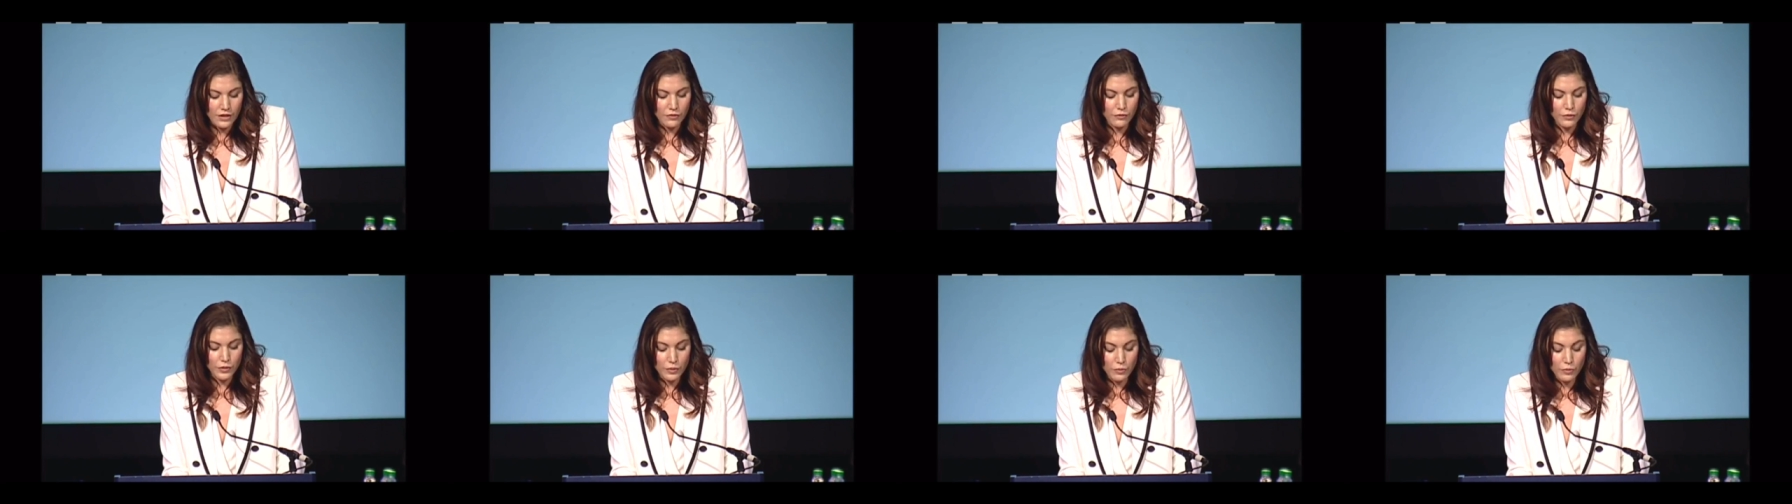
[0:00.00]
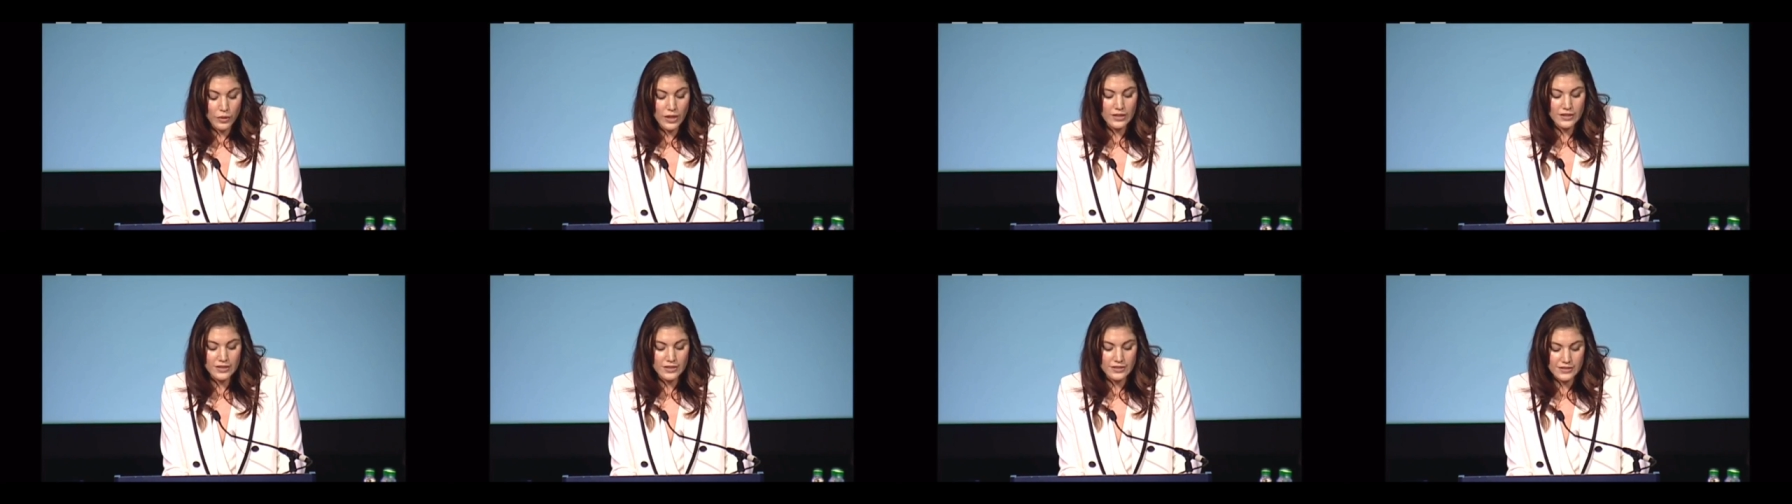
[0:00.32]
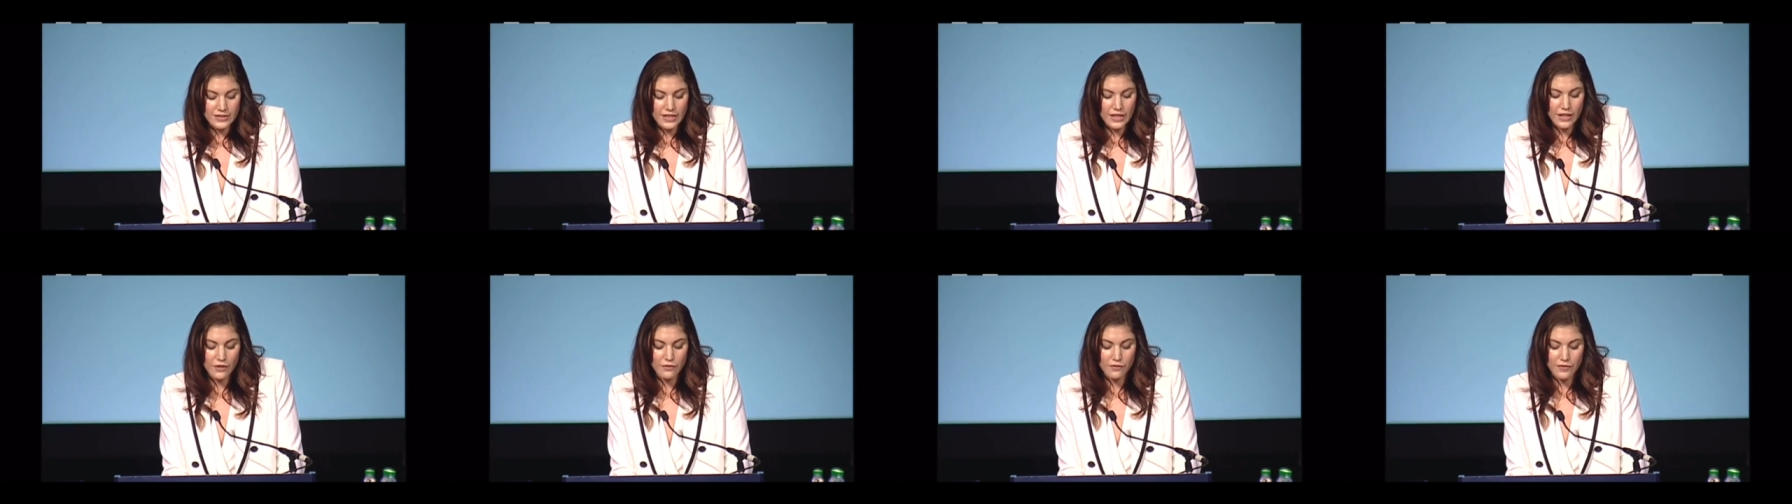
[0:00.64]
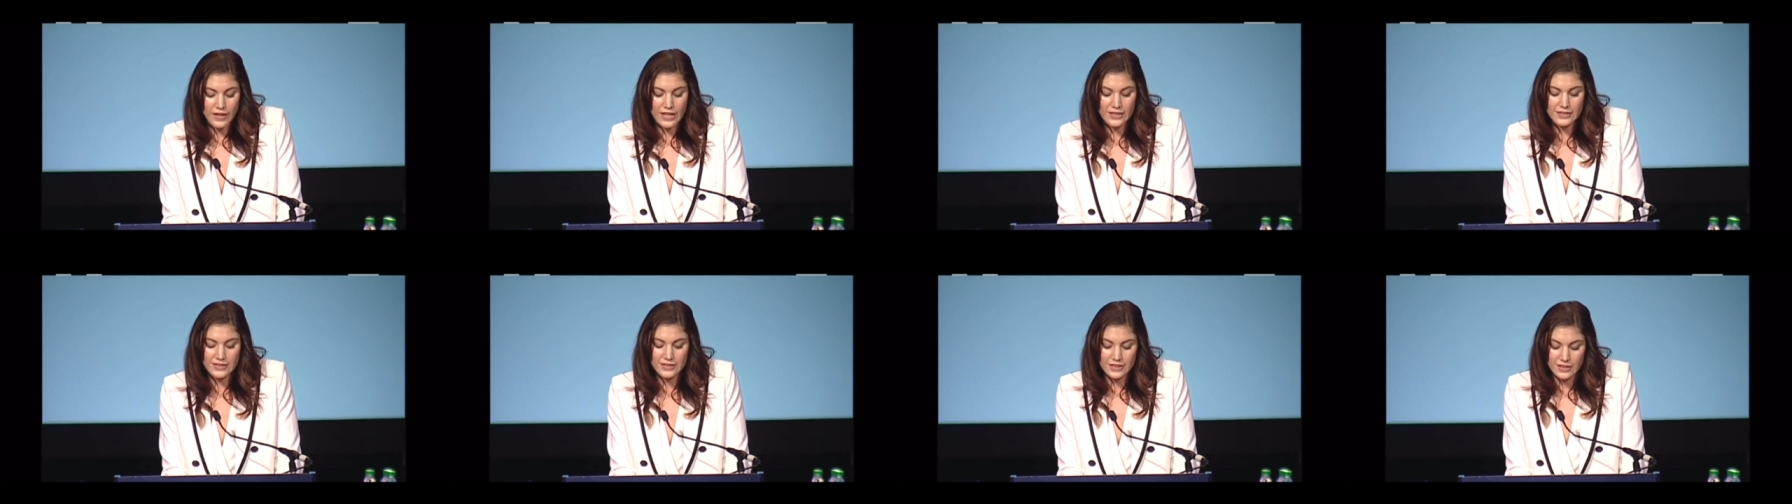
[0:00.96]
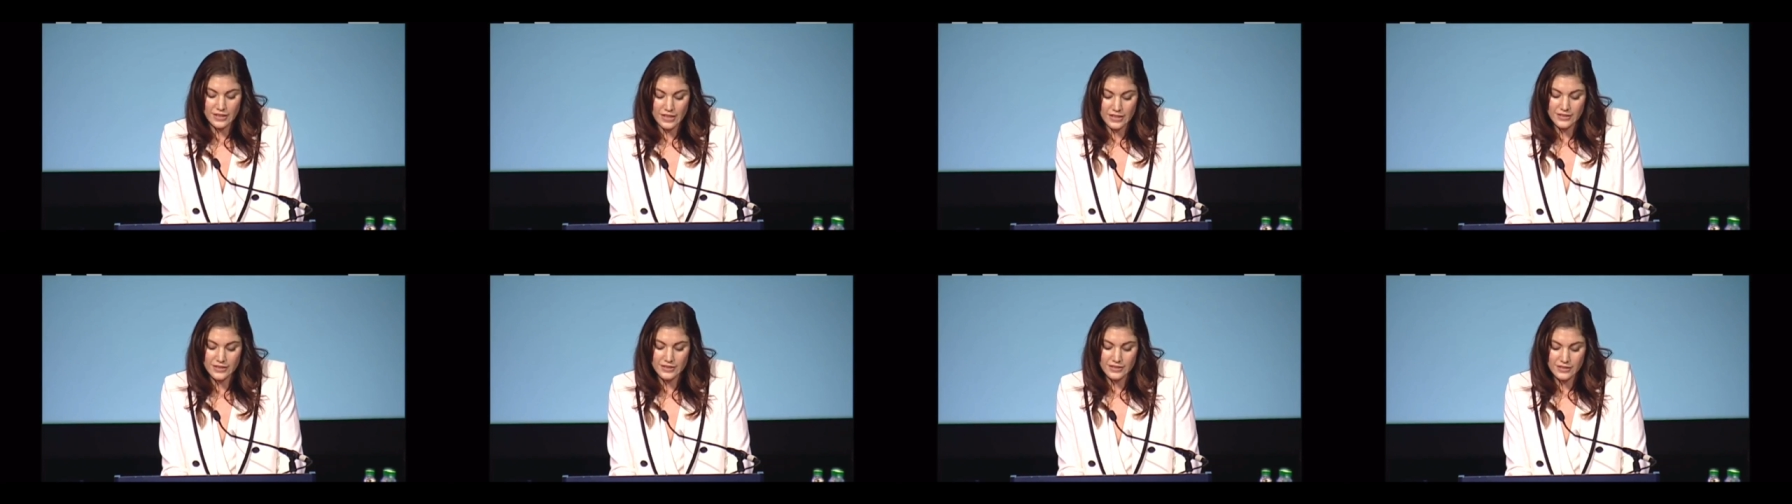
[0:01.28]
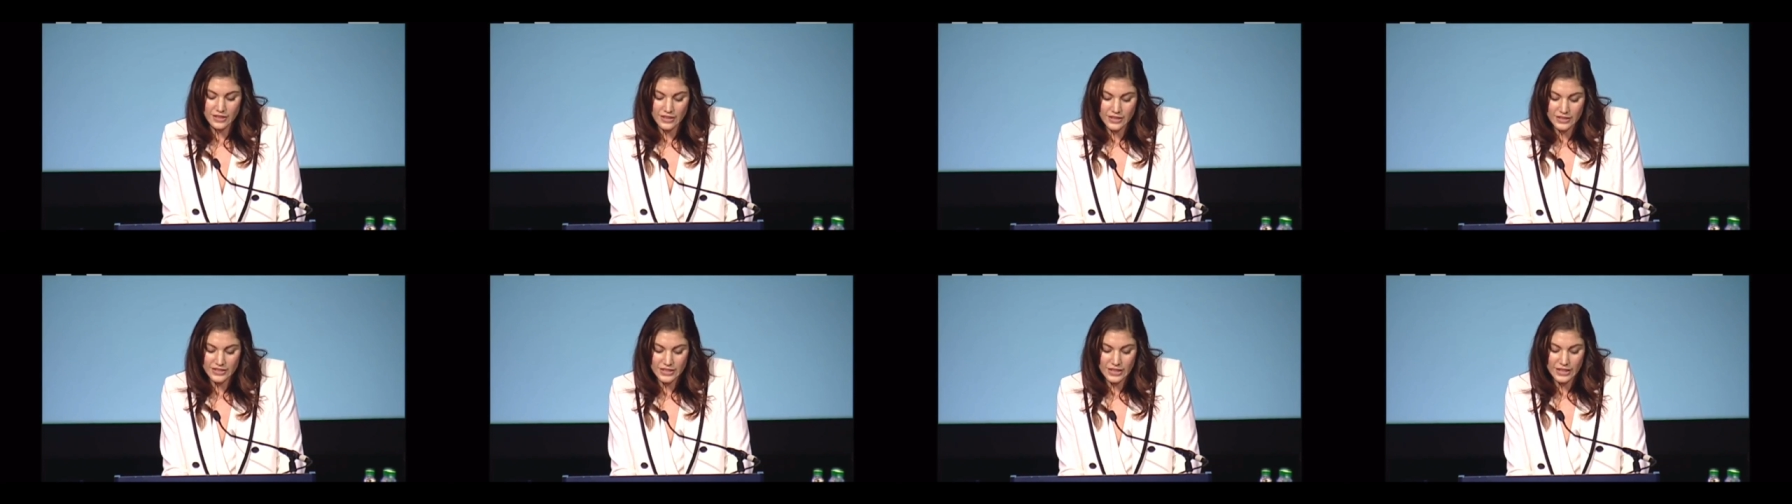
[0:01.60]
If we want and desire vast and
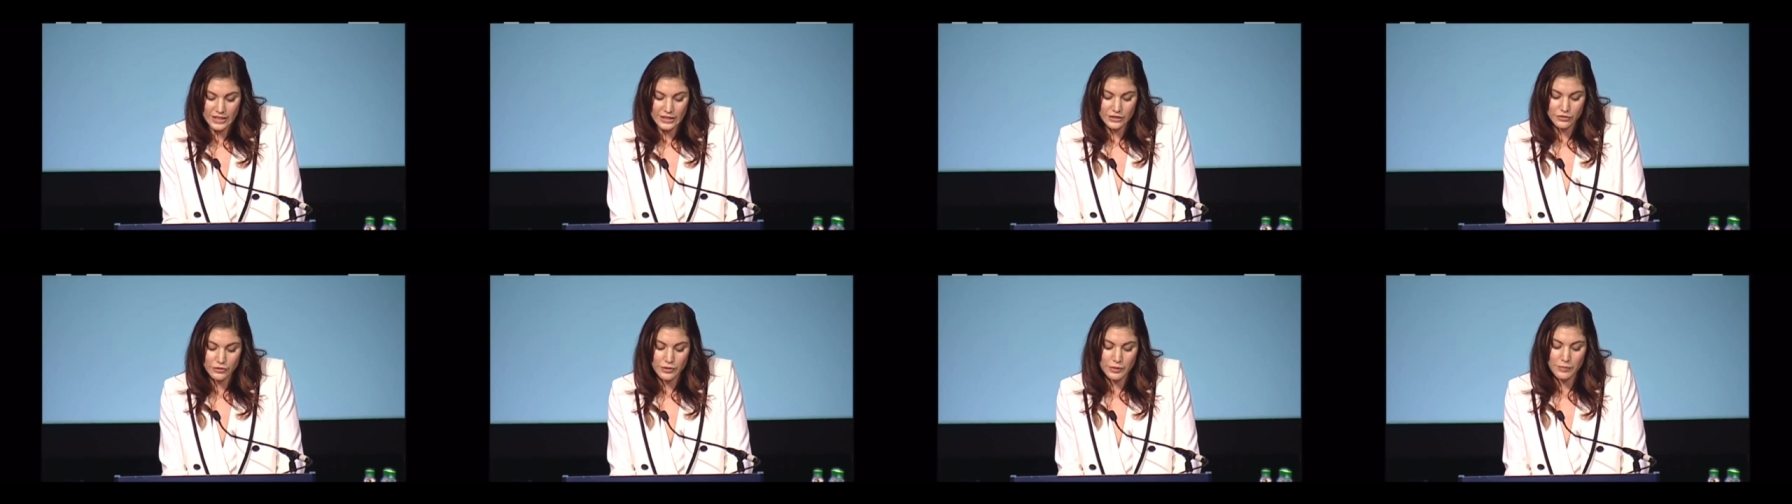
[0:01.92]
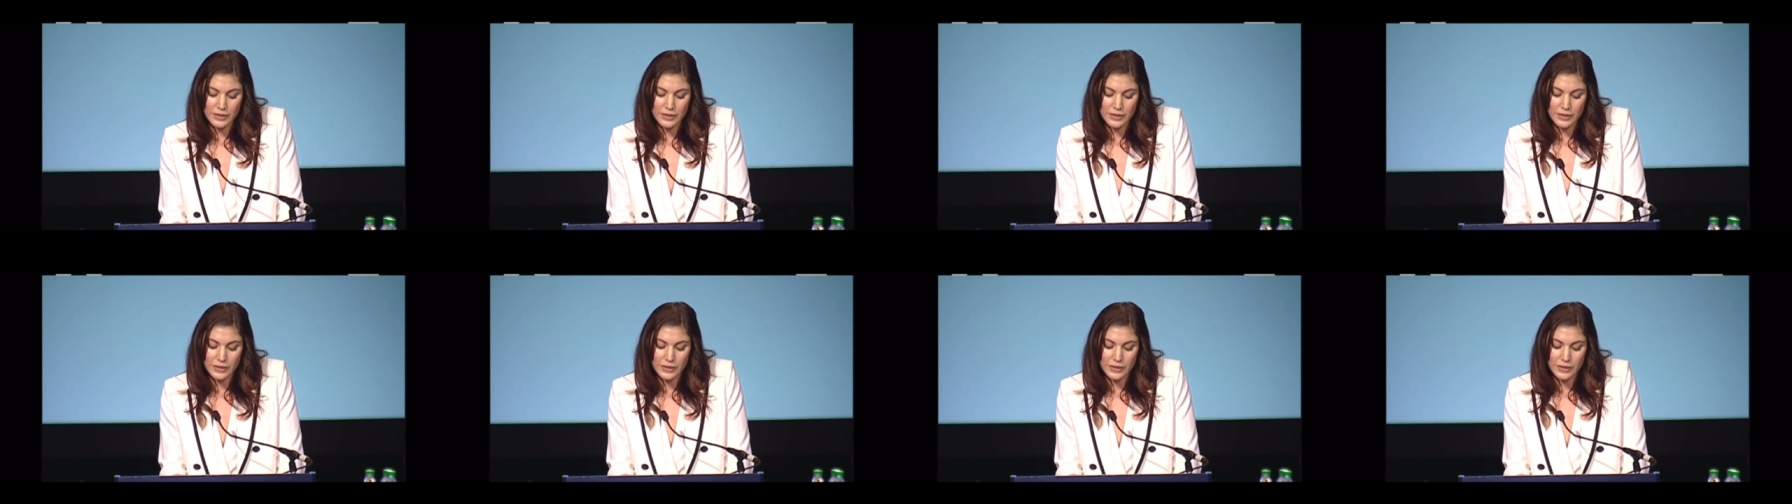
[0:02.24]
necessary change,